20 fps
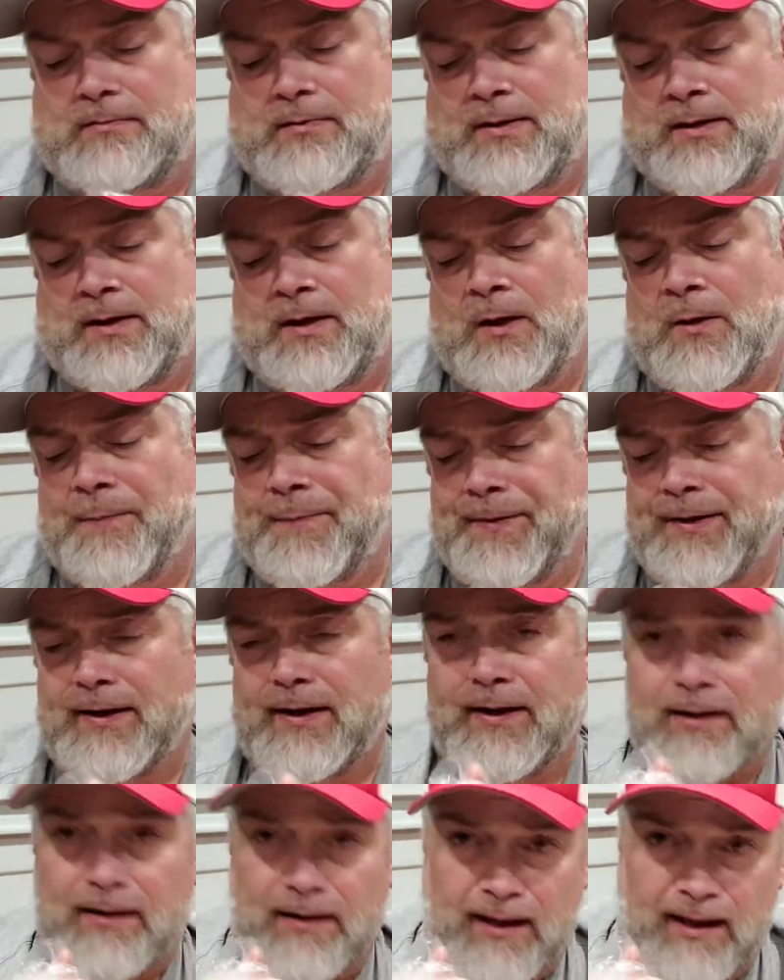help it
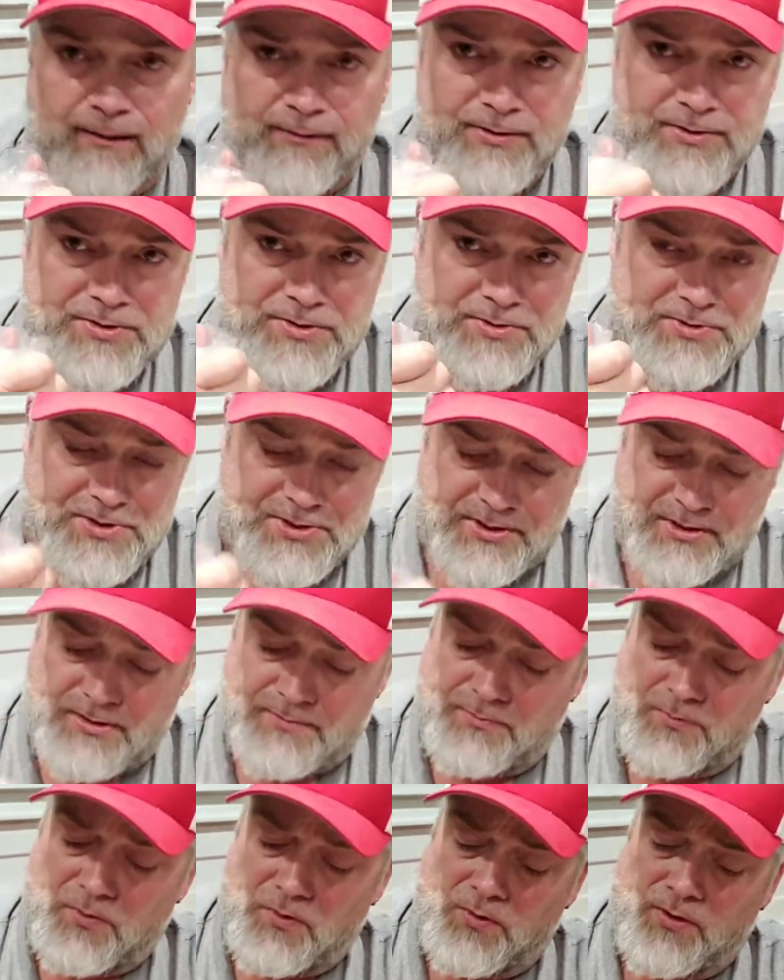and allow it to suck
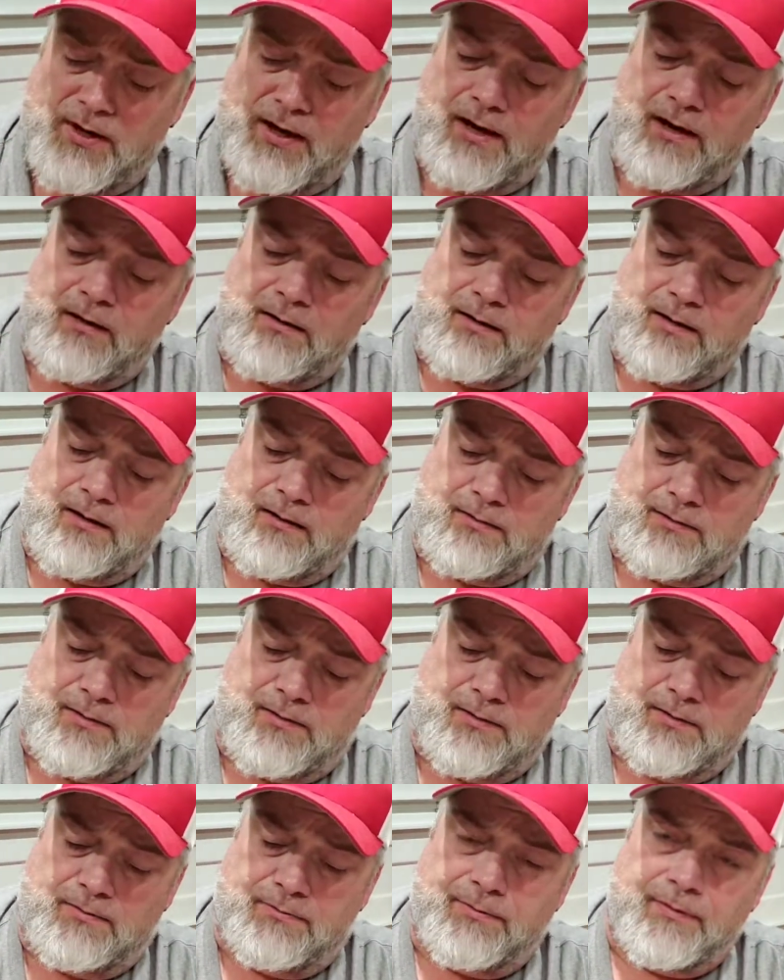more air out
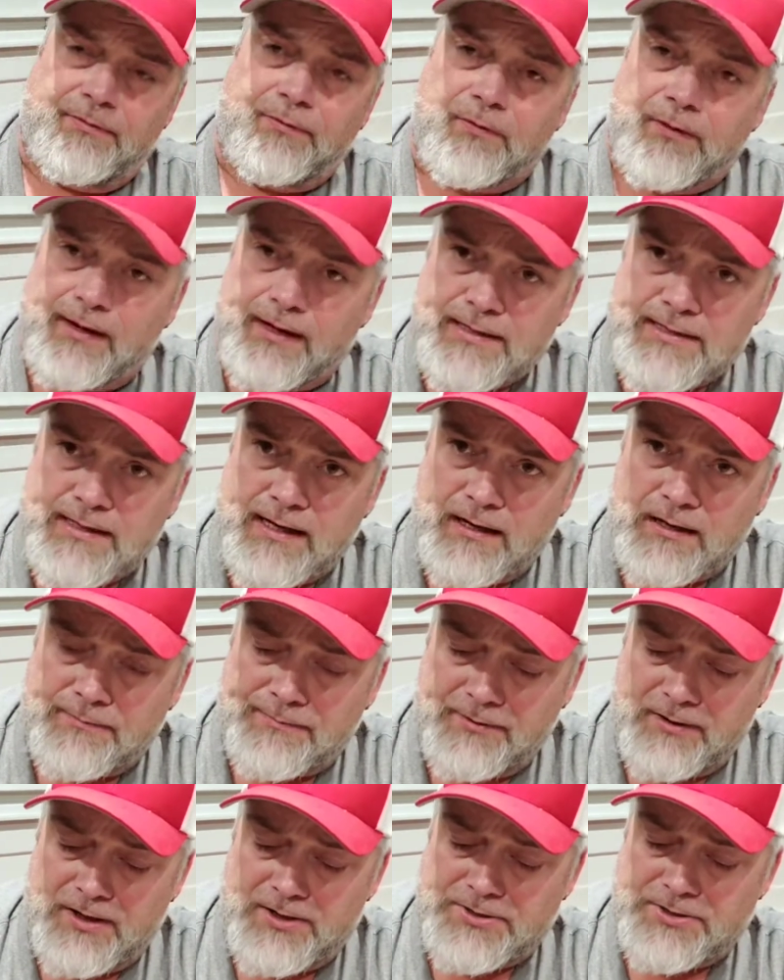before it gets down to
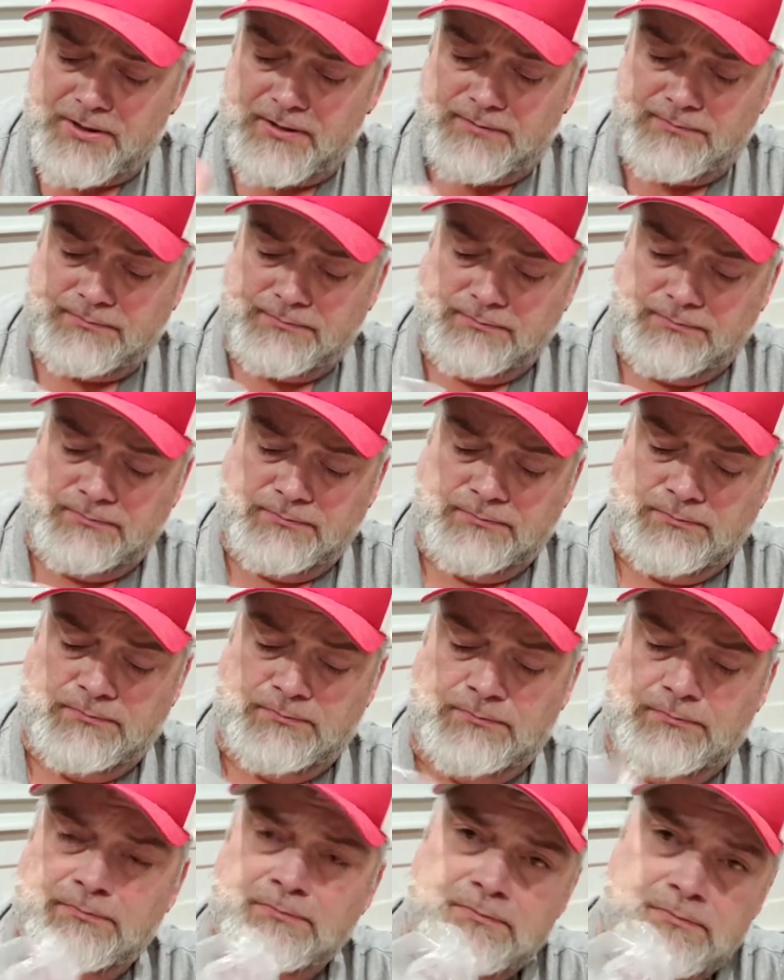pressure.
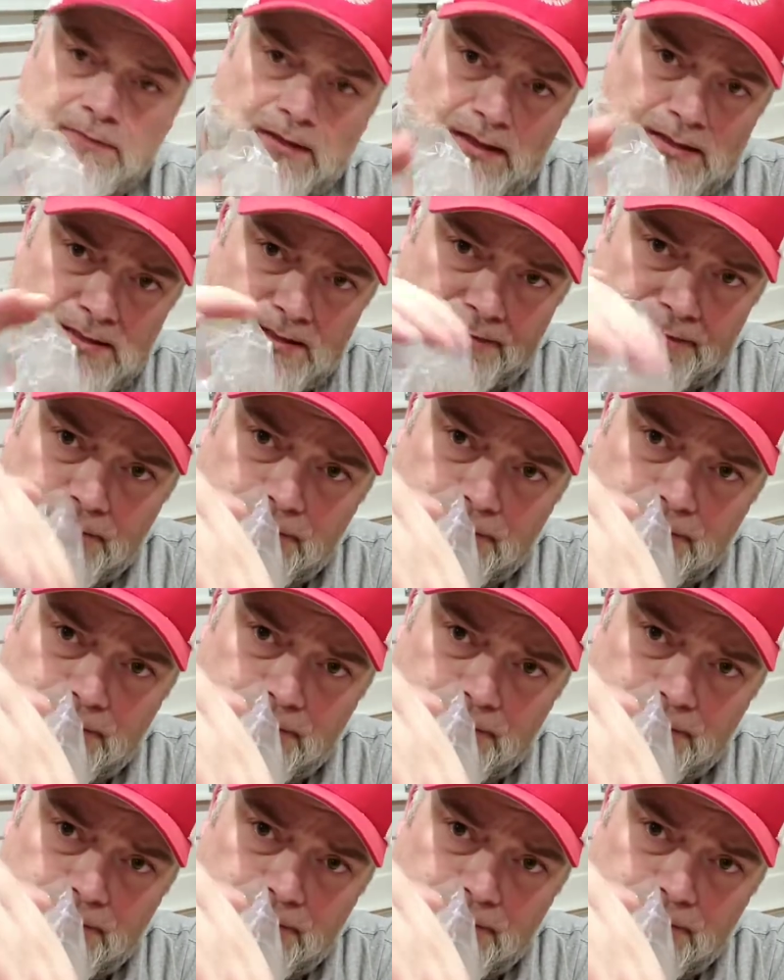Because every